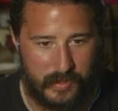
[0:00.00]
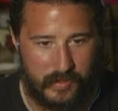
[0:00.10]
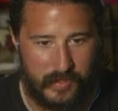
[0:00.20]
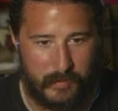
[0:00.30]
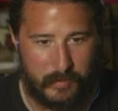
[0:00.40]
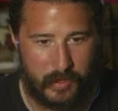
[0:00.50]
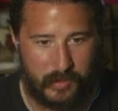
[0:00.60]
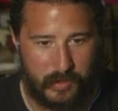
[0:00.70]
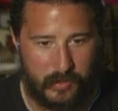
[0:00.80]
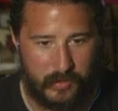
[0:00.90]
San
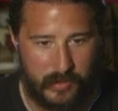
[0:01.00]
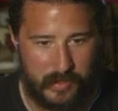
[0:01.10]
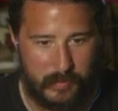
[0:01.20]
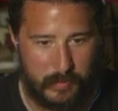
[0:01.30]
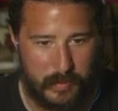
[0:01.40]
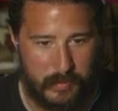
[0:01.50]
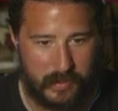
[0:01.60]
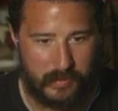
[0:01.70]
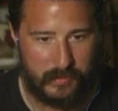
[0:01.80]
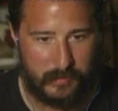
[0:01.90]
Marcos. That's a pretty
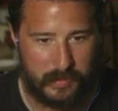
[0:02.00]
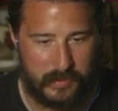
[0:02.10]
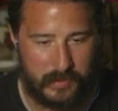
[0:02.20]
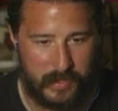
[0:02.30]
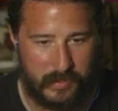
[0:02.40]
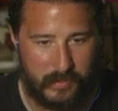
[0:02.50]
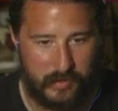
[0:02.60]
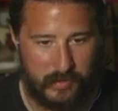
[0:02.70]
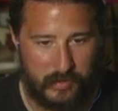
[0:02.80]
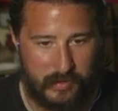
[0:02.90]
big, big state, though.
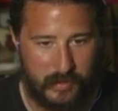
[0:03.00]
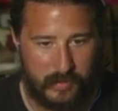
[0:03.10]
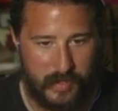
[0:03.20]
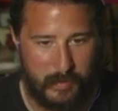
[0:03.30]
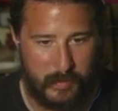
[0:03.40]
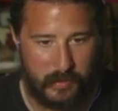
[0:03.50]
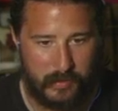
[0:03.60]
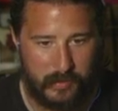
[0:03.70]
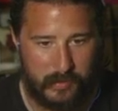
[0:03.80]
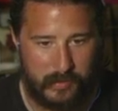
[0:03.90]
You got San
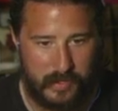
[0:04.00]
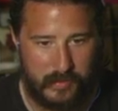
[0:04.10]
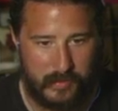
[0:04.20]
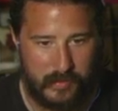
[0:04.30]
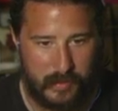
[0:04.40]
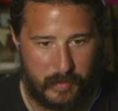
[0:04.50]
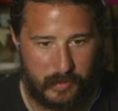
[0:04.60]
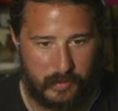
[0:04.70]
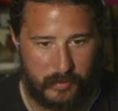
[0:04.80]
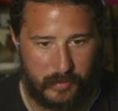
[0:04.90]
Marcos. CSU San
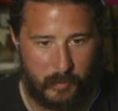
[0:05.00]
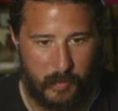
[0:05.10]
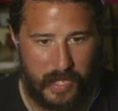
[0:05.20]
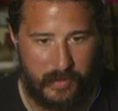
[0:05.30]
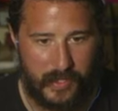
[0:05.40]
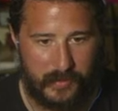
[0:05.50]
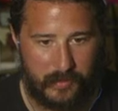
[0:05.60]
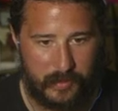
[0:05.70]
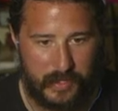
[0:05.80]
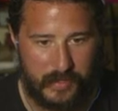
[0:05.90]
Marcos. But wow, that's
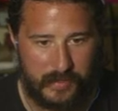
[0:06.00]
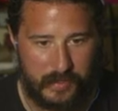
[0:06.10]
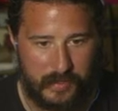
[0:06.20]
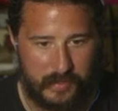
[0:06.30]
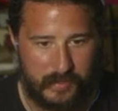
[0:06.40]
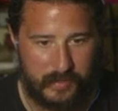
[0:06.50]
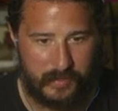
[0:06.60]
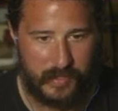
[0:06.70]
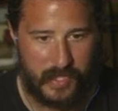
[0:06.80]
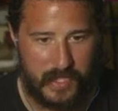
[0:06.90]
crazy.
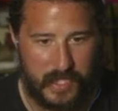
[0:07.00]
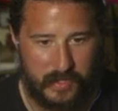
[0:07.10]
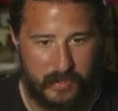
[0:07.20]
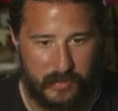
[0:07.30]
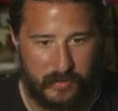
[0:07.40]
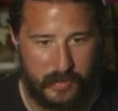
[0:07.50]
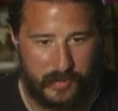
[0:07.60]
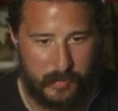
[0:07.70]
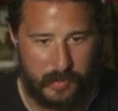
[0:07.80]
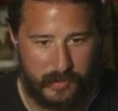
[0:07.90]
San Diego. Let's see
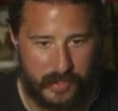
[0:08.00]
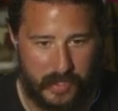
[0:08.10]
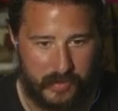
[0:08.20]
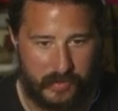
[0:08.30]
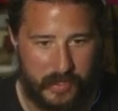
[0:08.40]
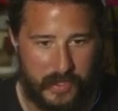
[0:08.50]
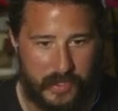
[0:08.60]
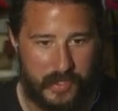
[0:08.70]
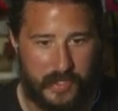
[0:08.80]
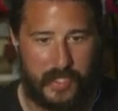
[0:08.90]
what else they got.
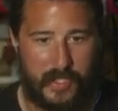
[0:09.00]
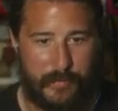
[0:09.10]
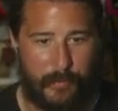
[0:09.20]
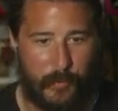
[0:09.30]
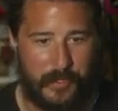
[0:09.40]
They got like four